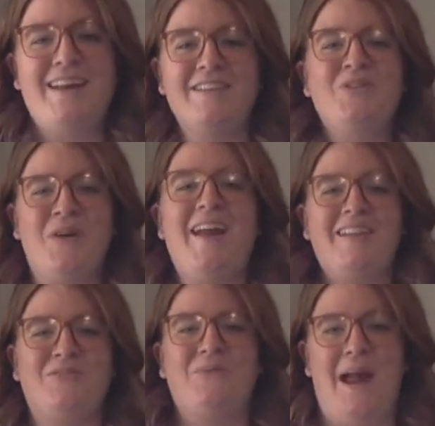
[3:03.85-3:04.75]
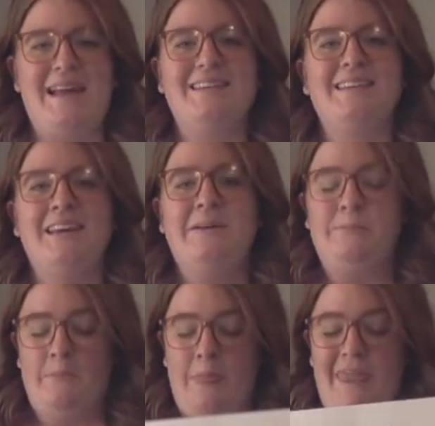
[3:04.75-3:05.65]
It's okay, it's right.
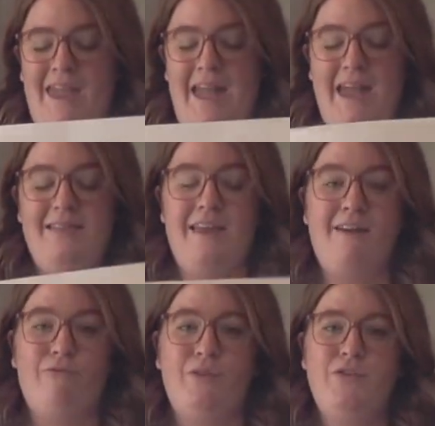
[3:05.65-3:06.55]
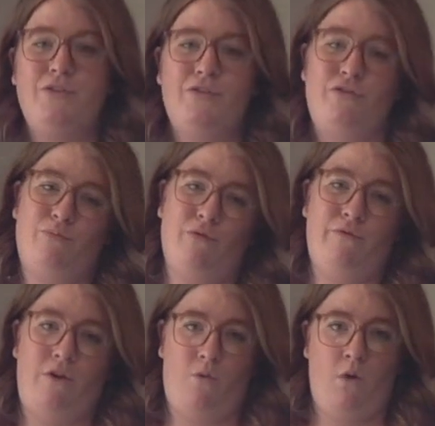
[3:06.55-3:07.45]
And they have research to
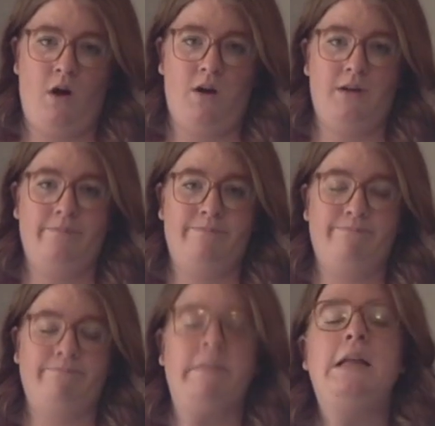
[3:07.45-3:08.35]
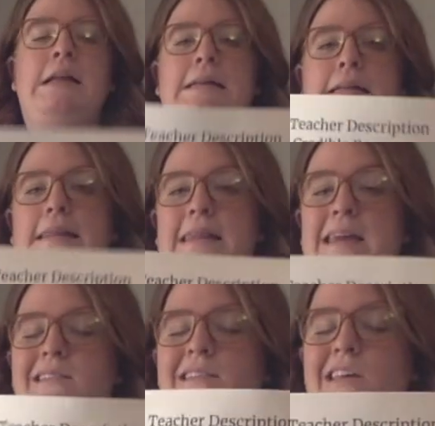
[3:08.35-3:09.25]
prove their work.
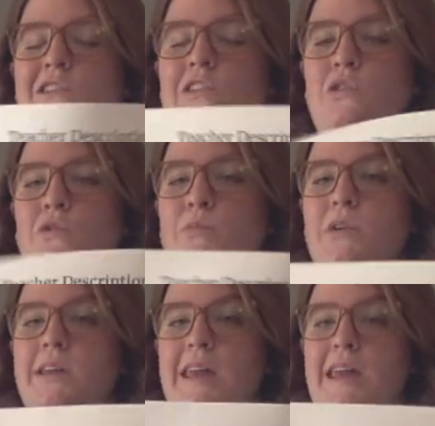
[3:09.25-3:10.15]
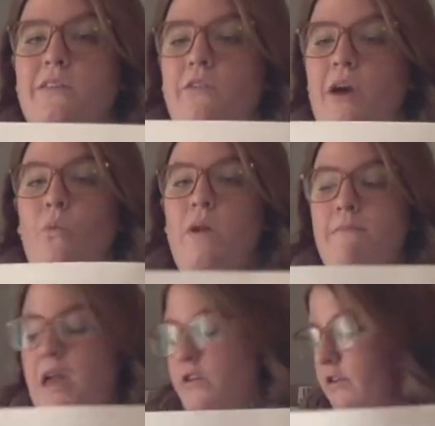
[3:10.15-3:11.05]
This is super key so that we
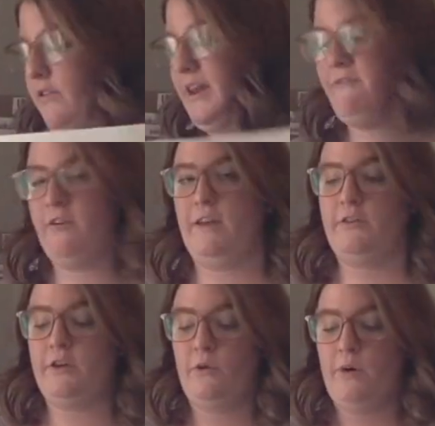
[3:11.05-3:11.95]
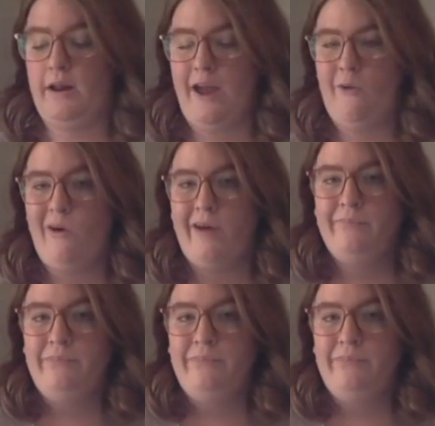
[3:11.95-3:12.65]
make sure that everything's going to work out well.